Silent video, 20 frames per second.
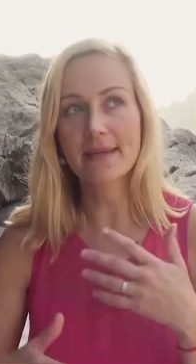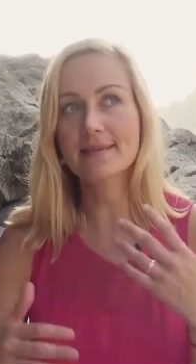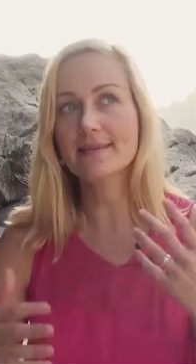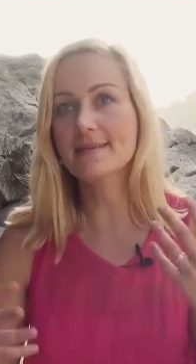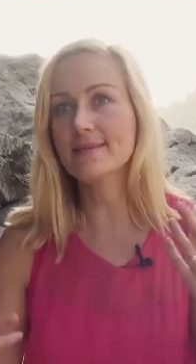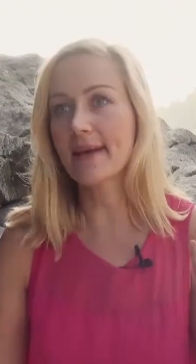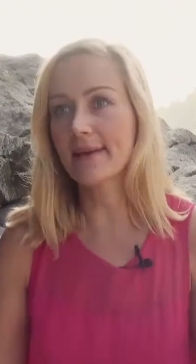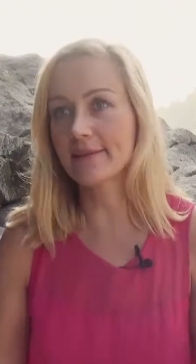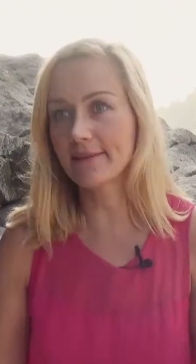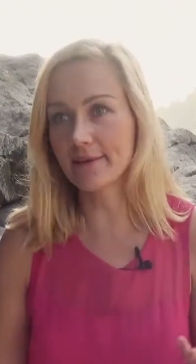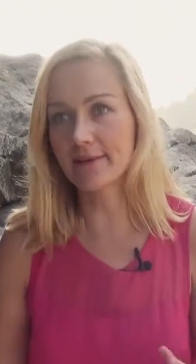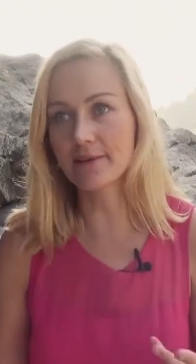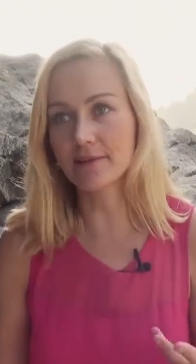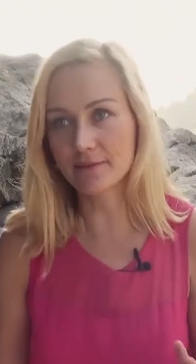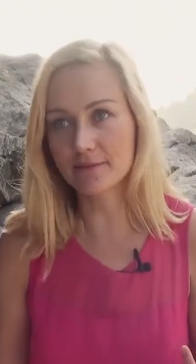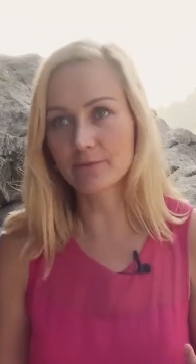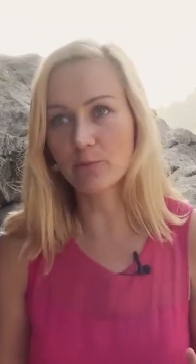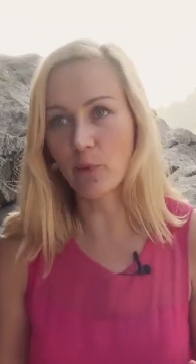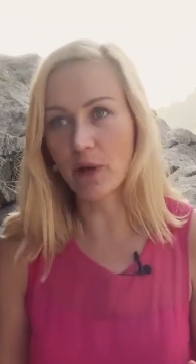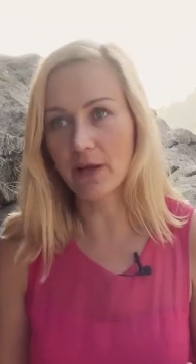standard
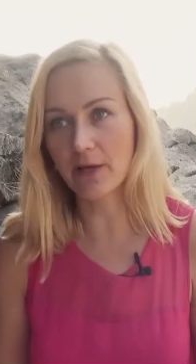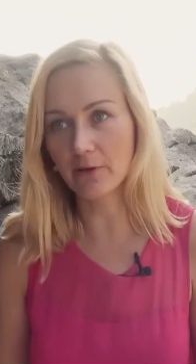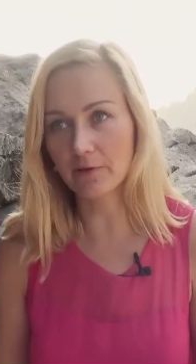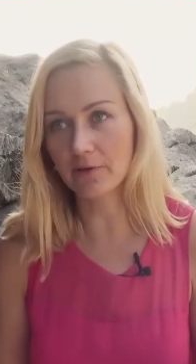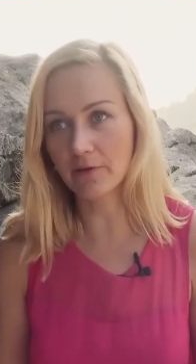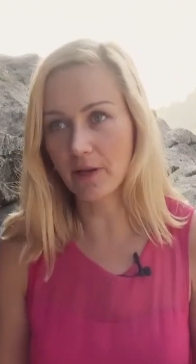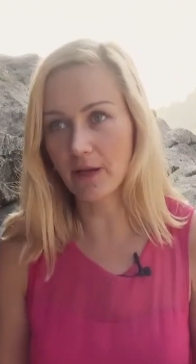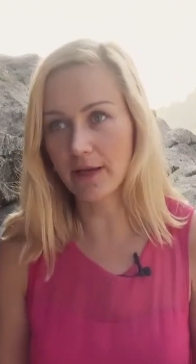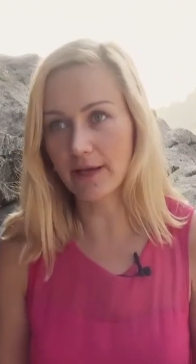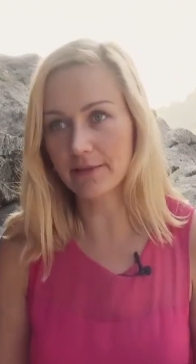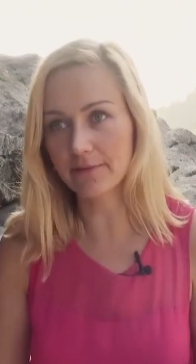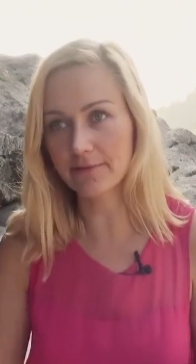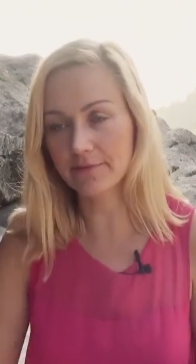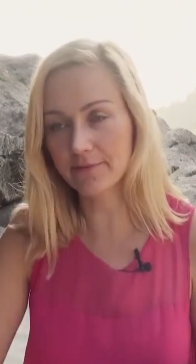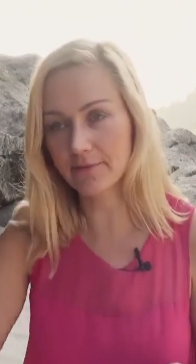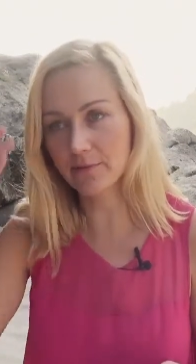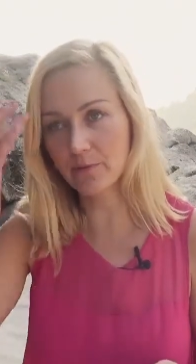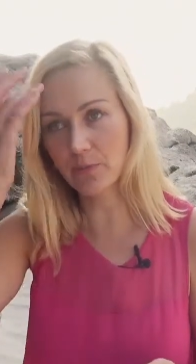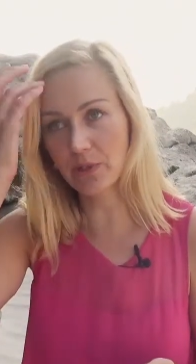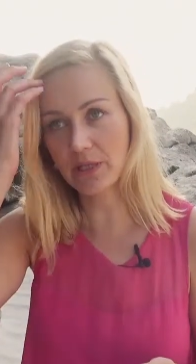way of life.